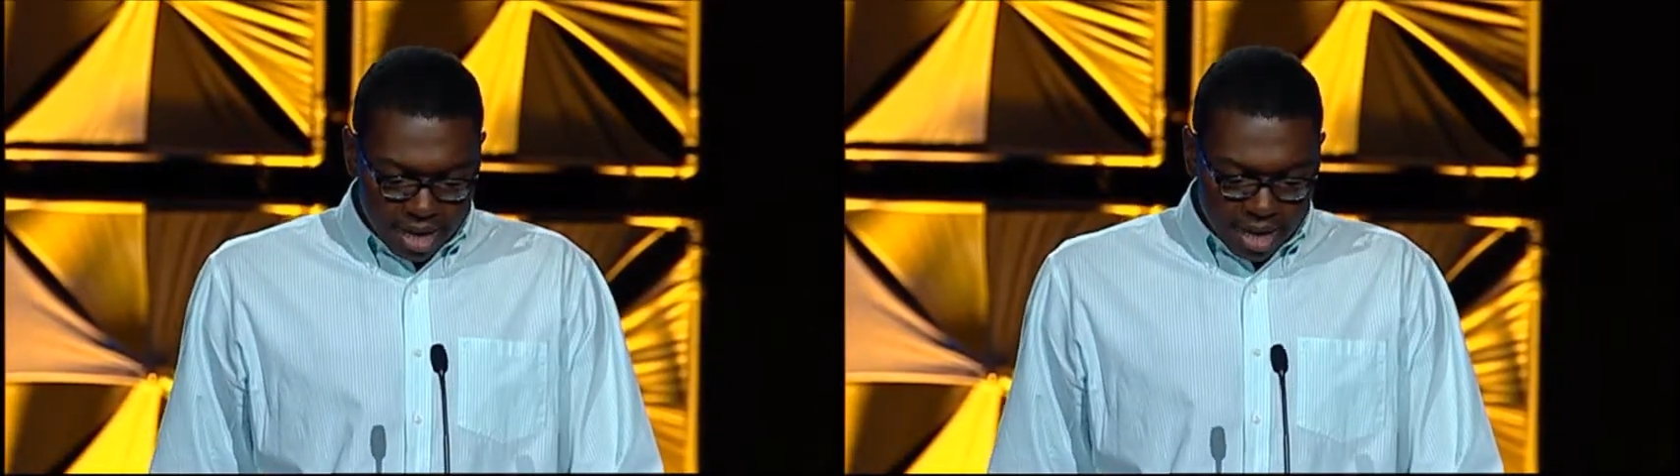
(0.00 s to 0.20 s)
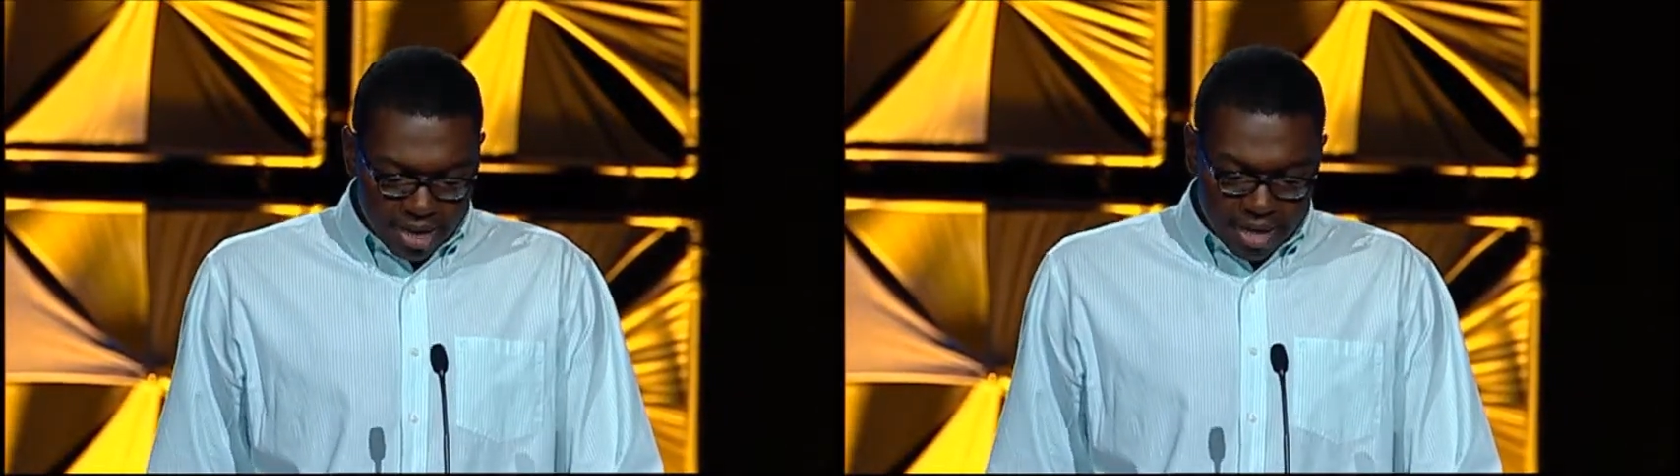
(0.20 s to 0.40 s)

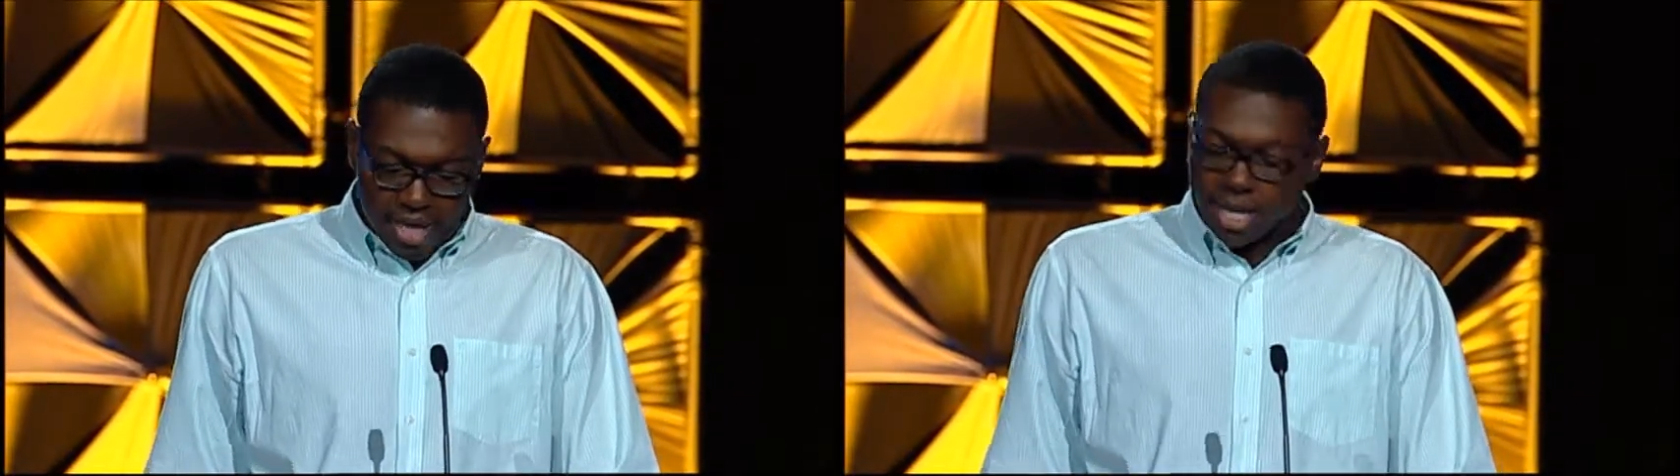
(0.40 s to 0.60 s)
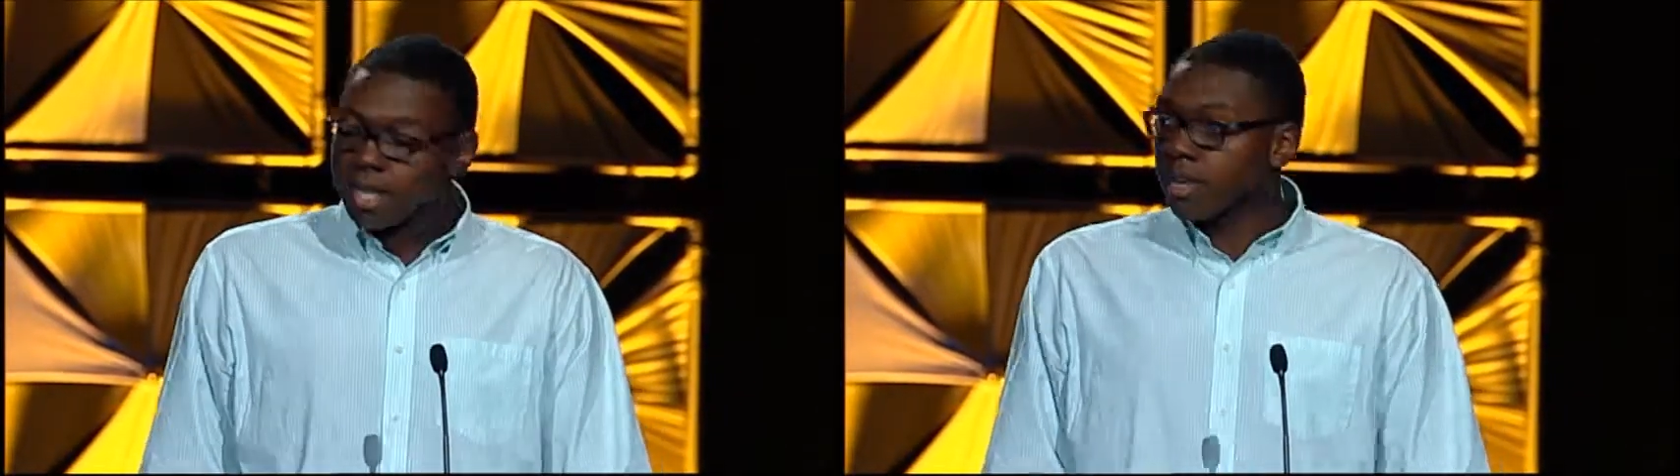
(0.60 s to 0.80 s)
The
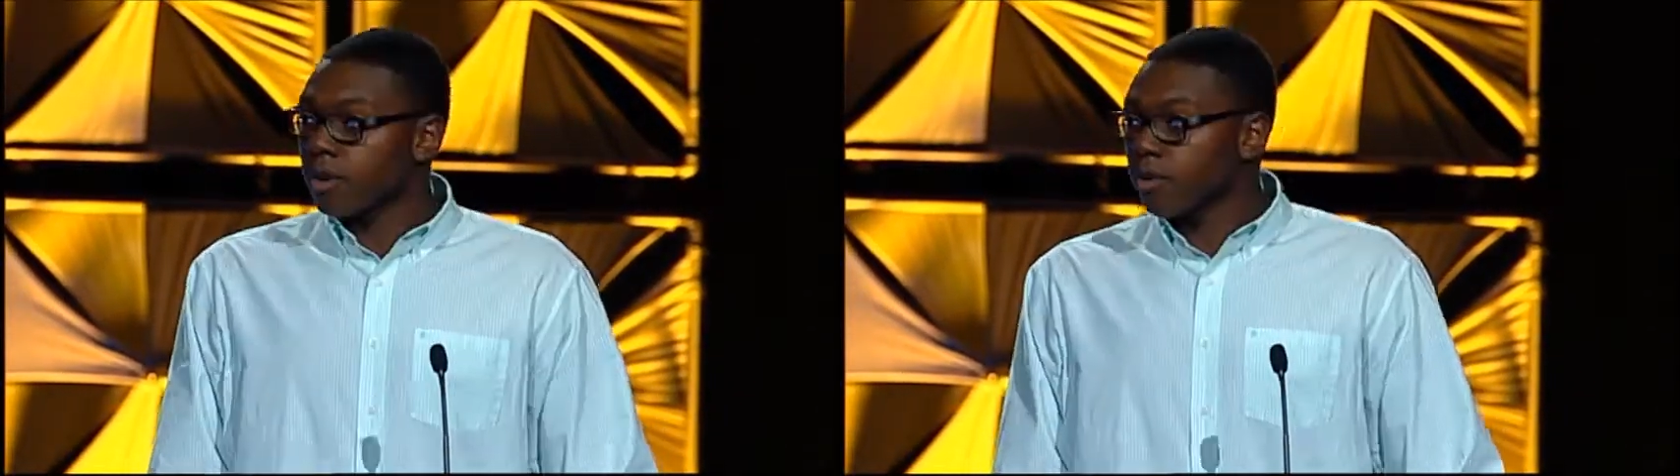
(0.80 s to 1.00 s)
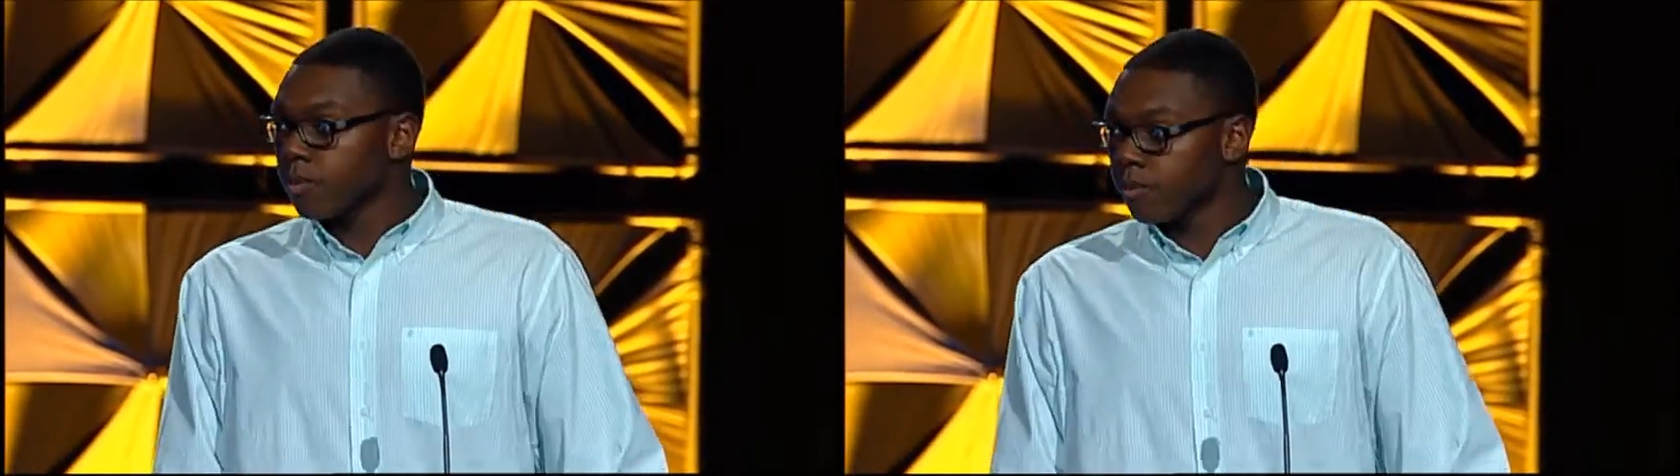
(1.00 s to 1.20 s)
key,
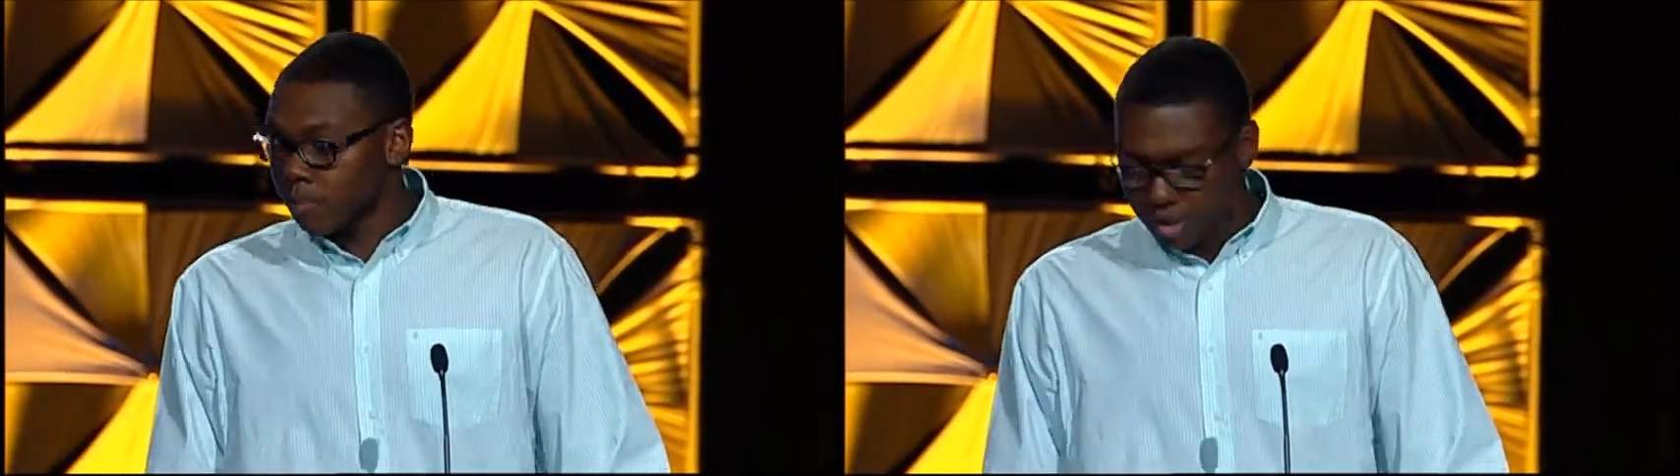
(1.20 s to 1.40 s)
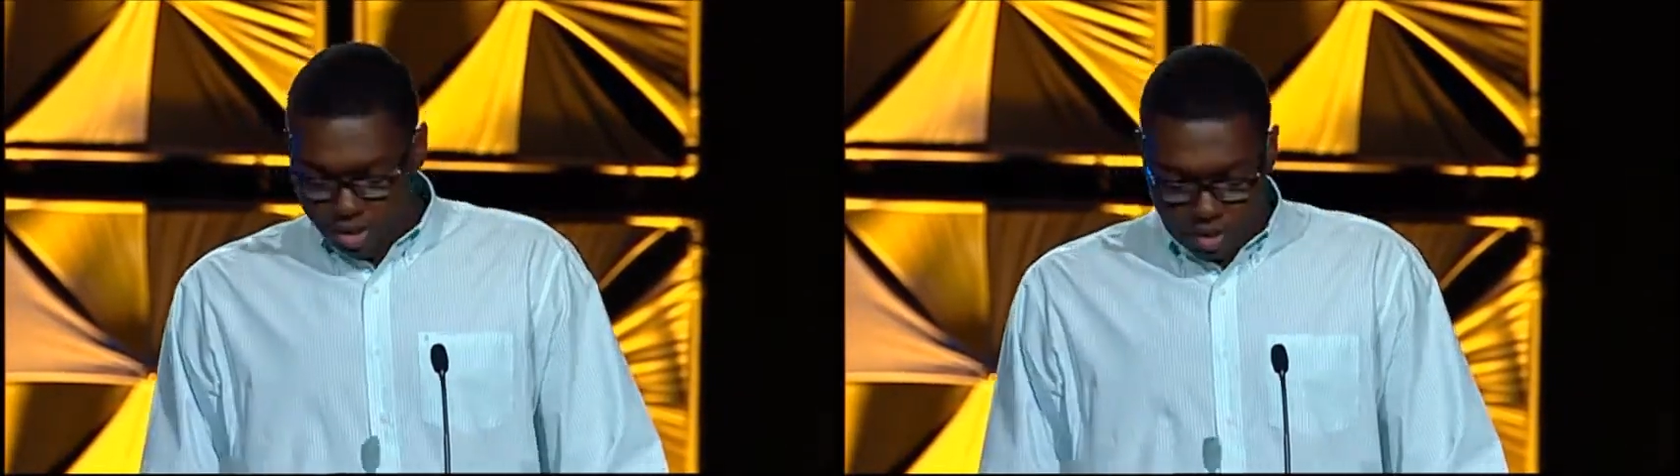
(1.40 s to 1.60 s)
though,
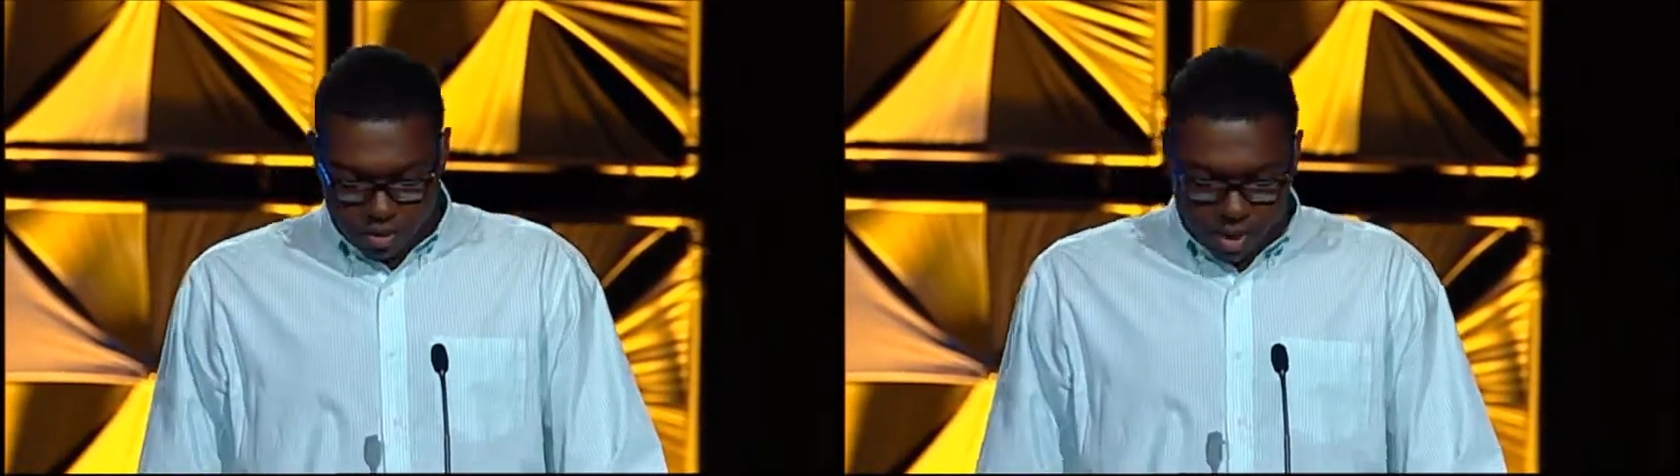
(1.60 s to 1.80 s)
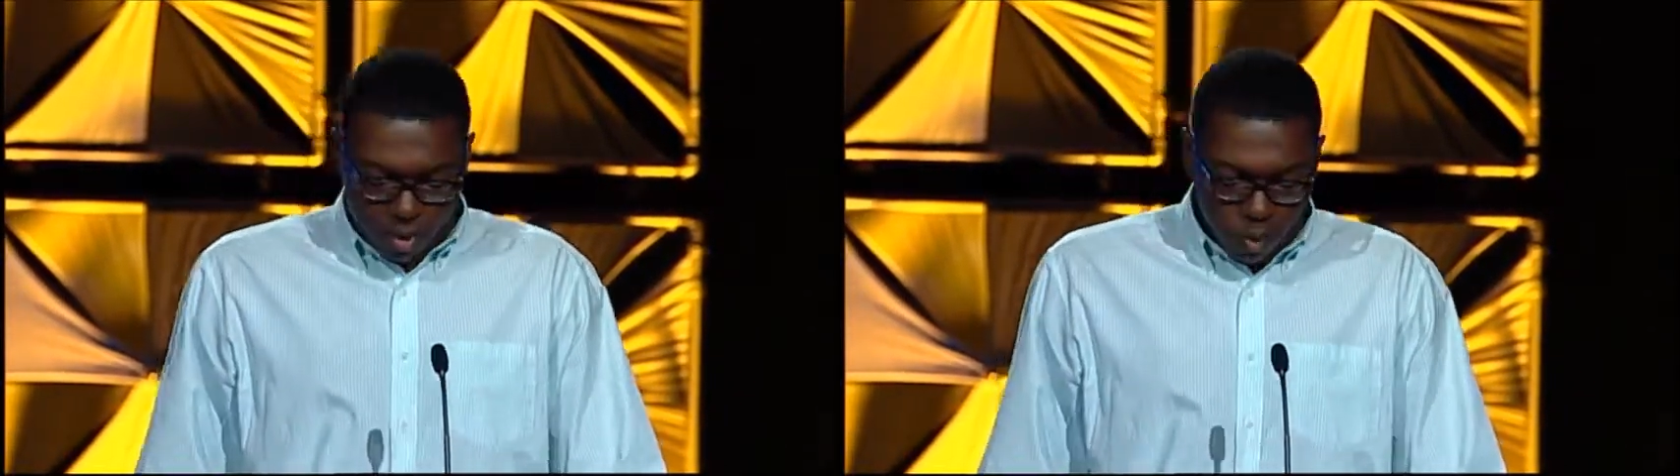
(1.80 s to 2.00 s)
is to
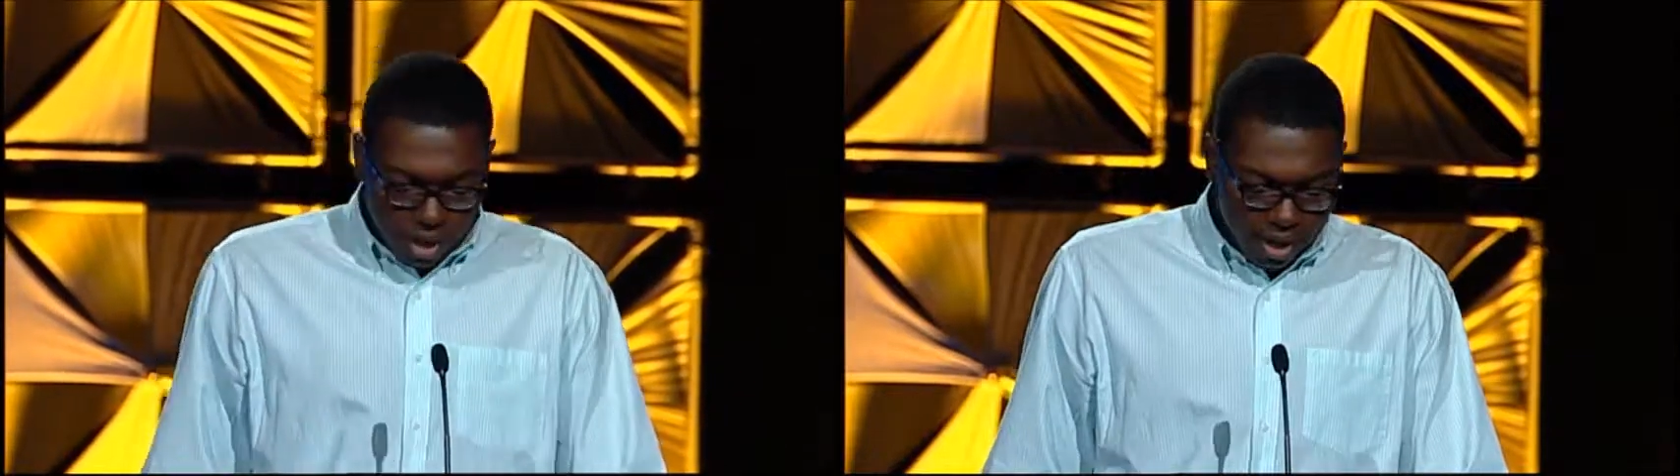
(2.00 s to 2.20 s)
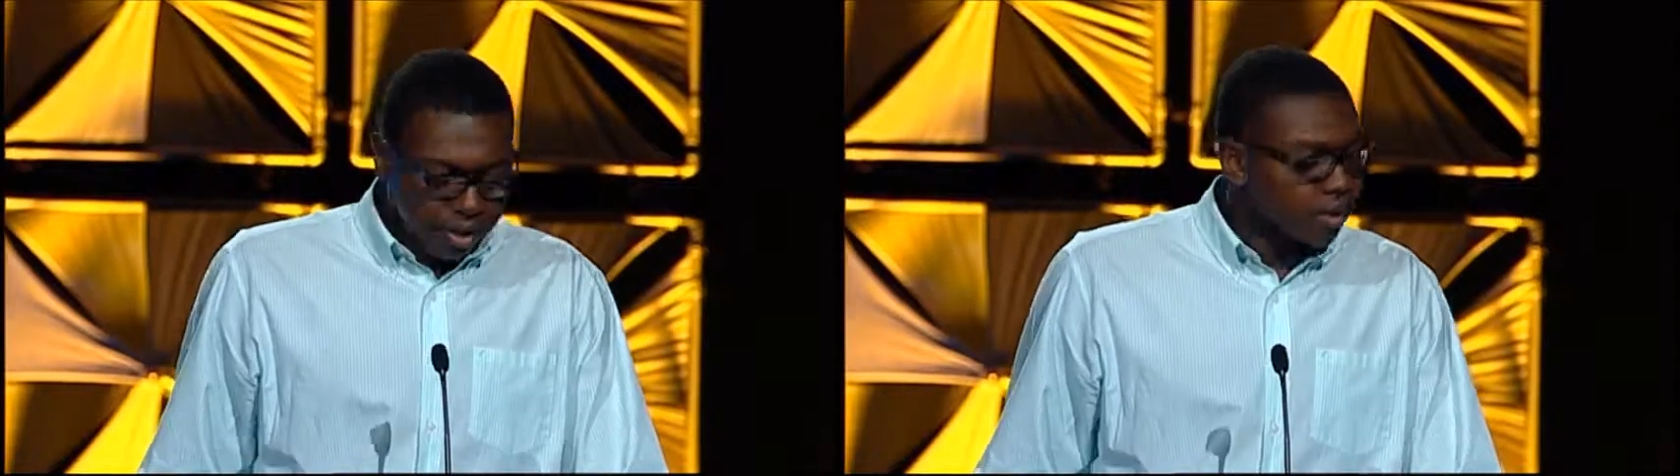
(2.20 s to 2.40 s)
be
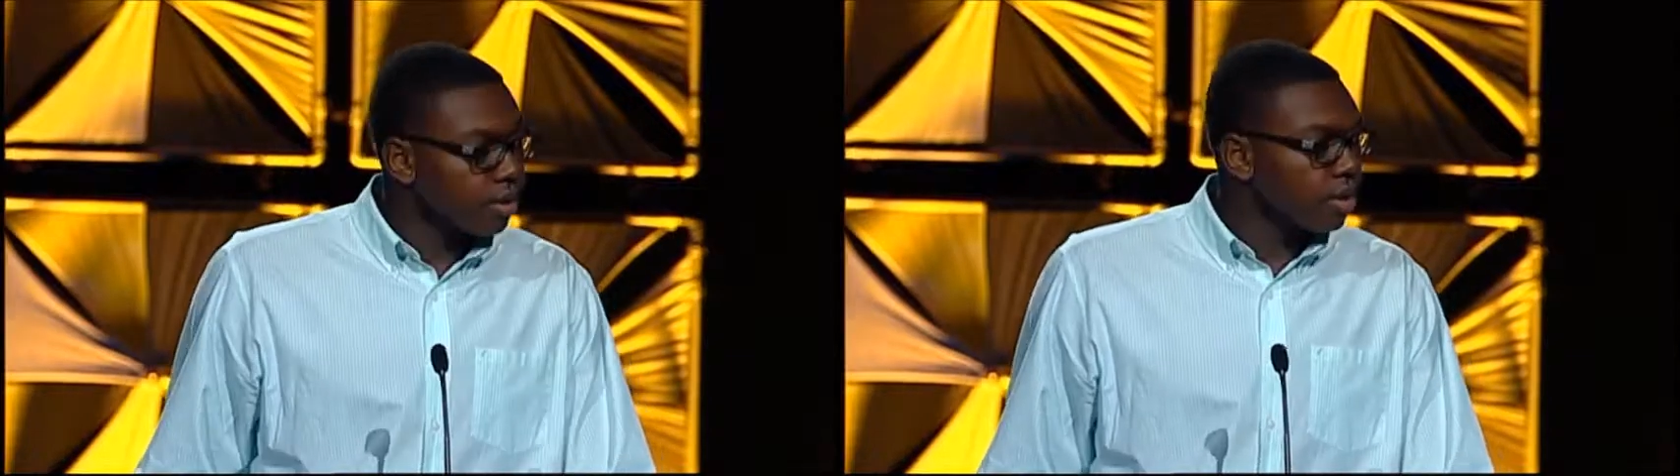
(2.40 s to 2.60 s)
aware,